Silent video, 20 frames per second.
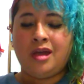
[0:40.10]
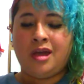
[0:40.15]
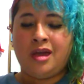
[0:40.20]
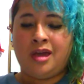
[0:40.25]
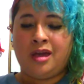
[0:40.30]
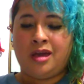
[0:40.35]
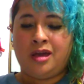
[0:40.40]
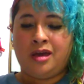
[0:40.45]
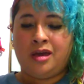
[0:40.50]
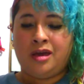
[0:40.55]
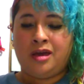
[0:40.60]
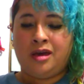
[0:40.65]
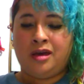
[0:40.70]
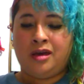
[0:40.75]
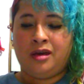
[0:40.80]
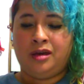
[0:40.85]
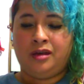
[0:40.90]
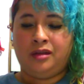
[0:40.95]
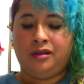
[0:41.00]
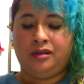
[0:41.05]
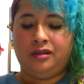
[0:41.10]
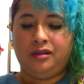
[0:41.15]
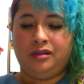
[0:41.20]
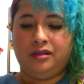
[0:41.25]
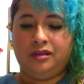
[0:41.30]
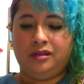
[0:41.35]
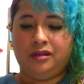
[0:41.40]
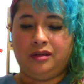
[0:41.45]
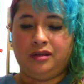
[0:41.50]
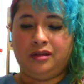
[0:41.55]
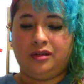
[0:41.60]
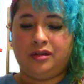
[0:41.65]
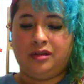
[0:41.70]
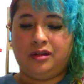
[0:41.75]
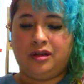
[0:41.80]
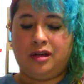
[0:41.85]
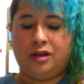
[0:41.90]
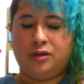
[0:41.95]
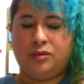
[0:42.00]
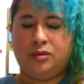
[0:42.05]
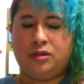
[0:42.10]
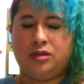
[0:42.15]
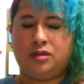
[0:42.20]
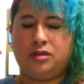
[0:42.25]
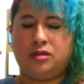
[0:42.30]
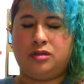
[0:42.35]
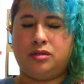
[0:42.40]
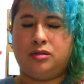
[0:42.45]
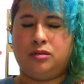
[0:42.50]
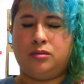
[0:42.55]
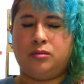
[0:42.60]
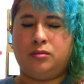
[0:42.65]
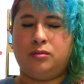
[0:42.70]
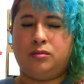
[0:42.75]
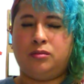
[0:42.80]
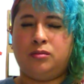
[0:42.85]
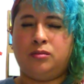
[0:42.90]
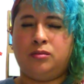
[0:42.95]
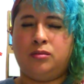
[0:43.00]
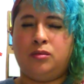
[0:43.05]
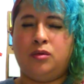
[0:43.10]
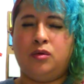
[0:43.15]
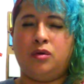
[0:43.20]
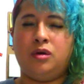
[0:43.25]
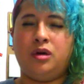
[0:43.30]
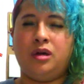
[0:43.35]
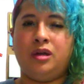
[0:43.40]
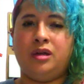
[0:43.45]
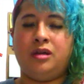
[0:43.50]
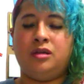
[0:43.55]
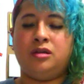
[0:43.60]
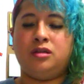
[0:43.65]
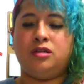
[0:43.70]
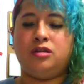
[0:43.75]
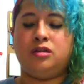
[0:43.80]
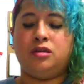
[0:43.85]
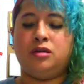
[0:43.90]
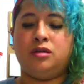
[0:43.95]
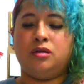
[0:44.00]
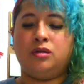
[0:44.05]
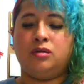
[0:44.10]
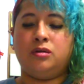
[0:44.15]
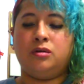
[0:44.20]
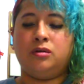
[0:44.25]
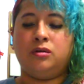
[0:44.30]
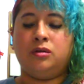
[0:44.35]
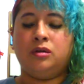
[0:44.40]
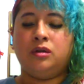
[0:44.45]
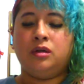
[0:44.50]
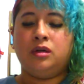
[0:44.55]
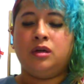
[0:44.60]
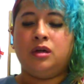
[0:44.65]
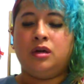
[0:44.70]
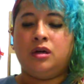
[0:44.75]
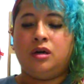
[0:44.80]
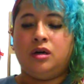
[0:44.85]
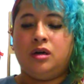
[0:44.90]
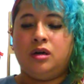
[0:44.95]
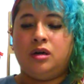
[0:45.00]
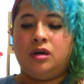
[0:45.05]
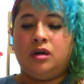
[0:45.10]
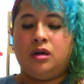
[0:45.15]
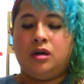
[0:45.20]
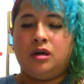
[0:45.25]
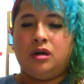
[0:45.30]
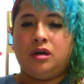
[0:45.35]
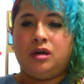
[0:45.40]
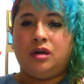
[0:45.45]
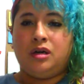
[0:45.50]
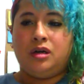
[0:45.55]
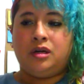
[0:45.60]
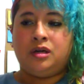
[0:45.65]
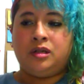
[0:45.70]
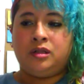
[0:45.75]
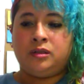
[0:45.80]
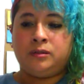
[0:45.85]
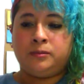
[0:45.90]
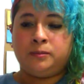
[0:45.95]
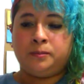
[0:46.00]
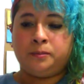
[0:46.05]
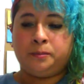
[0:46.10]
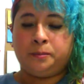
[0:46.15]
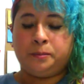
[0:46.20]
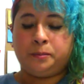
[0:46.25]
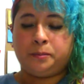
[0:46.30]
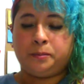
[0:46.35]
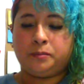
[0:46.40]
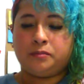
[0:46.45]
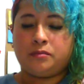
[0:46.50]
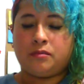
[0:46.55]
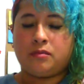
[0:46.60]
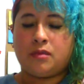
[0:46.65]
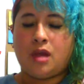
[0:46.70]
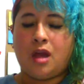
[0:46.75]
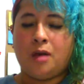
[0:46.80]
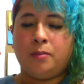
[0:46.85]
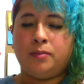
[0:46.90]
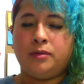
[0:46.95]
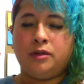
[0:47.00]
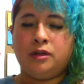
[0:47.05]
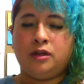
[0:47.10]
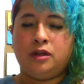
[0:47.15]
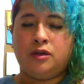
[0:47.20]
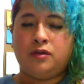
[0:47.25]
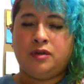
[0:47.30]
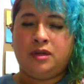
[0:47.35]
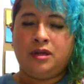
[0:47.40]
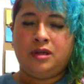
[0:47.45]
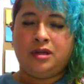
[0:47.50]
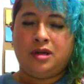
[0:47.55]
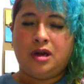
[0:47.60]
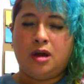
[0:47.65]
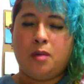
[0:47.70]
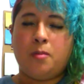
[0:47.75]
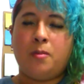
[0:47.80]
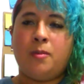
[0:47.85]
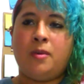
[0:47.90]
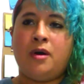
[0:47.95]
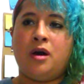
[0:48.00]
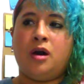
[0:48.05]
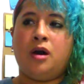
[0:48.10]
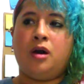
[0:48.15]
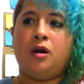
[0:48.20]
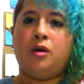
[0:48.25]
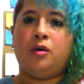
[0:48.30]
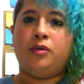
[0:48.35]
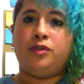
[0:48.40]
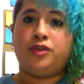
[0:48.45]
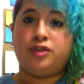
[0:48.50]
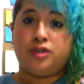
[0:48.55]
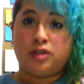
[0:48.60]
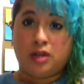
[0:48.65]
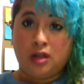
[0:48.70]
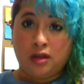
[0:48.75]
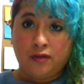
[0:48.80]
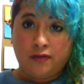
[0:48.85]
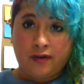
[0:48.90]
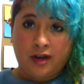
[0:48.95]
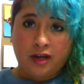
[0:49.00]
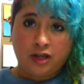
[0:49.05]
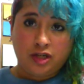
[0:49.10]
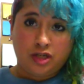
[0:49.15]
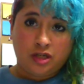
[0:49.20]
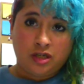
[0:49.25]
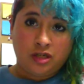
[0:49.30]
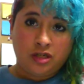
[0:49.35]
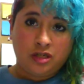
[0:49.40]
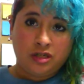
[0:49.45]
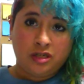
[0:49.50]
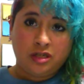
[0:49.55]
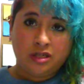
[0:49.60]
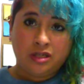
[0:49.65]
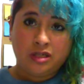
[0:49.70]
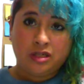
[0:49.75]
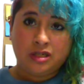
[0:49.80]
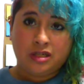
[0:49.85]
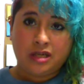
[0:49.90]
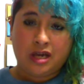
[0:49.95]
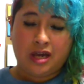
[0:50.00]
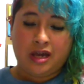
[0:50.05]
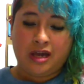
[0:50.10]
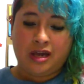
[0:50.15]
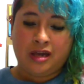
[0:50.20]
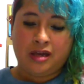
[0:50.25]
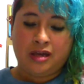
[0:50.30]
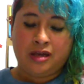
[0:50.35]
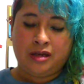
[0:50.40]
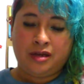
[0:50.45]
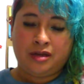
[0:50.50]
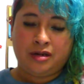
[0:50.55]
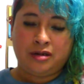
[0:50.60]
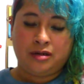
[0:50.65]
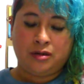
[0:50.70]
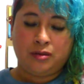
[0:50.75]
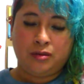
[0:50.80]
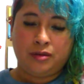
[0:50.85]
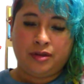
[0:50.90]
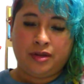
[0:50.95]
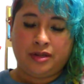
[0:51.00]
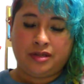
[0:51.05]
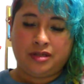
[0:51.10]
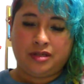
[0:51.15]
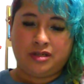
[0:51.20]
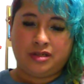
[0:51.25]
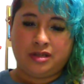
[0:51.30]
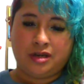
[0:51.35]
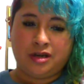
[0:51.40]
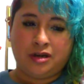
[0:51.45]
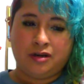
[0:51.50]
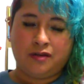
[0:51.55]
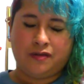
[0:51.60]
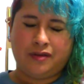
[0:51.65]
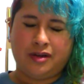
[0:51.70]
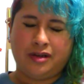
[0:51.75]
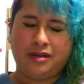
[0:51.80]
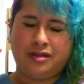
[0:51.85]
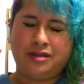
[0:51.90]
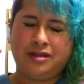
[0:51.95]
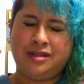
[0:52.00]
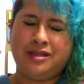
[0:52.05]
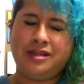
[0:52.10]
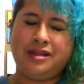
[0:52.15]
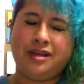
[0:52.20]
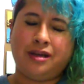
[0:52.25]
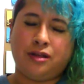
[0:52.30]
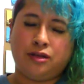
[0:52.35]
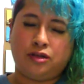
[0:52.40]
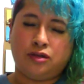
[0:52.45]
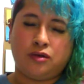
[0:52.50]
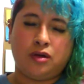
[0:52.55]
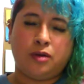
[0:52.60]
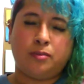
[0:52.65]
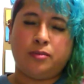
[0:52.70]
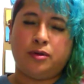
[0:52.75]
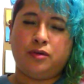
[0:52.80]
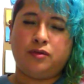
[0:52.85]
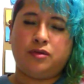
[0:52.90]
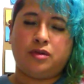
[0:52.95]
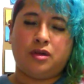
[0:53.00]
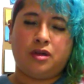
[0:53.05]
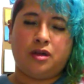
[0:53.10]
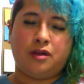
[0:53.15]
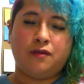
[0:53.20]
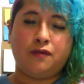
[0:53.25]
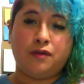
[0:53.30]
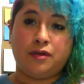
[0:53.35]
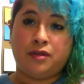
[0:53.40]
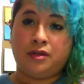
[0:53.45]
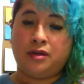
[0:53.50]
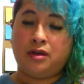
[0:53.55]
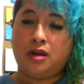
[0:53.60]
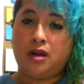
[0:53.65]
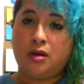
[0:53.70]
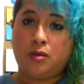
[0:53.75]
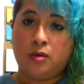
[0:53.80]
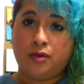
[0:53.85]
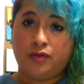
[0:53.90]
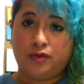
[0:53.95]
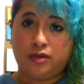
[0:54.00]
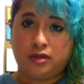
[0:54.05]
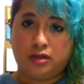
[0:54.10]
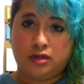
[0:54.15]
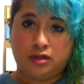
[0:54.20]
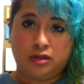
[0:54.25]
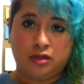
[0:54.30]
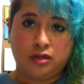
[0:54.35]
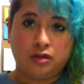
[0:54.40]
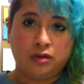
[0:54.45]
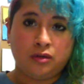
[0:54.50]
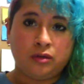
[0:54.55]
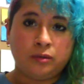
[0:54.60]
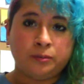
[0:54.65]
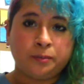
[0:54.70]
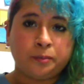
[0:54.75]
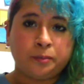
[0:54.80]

and I was more into um, uploading about celebrations and all that stuff. I didn't get to upload everything that I wanted to do,